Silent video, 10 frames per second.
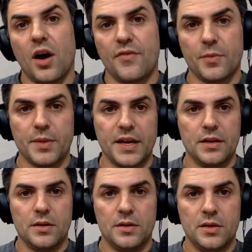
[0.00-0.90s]
off your plate.
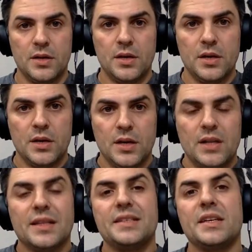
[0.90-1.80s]

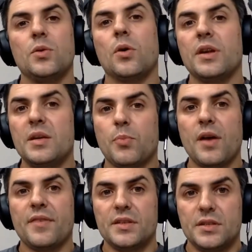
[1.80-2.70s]
Let's say you already eat
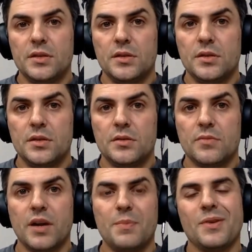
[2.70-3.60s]
breakfast,
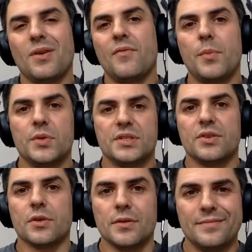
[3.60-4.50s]
right? But you have a bowl of
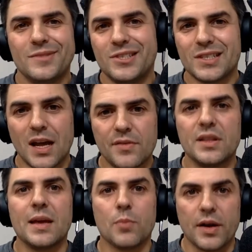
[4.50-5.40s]
cereal, which is kind of a
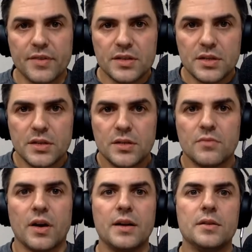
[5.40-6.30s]
lame breakfast,
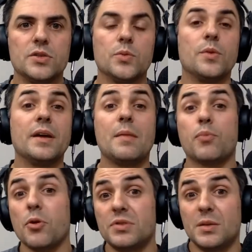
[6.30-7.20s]
right? So we want to add
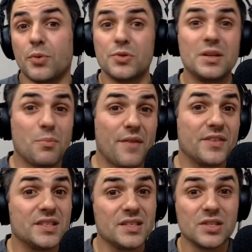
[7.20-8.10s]
protein. Protein at
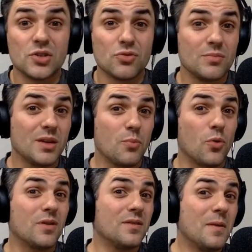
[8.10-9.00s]
breakfast is extremely
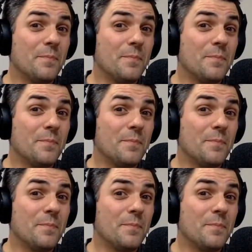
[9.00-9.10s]
important.